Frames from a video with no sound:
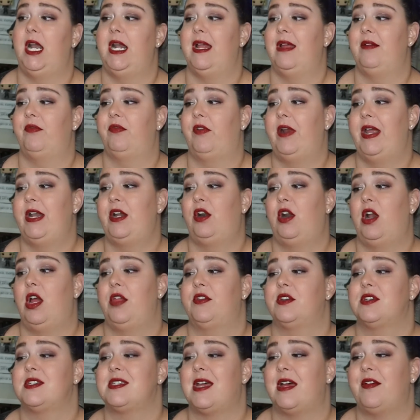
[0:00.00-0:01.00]
and I've read her
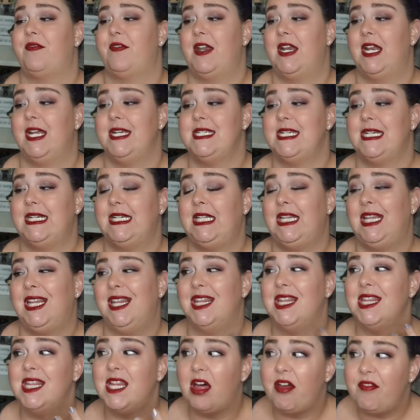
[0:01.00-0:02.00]
other stuff and I didn't
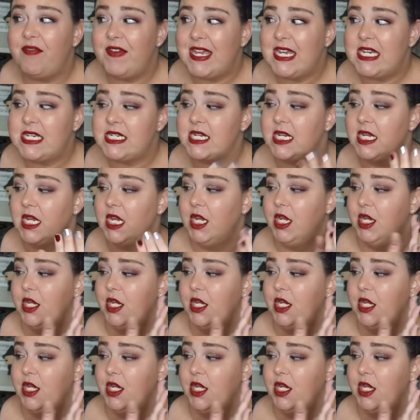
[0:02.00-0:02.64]
love it.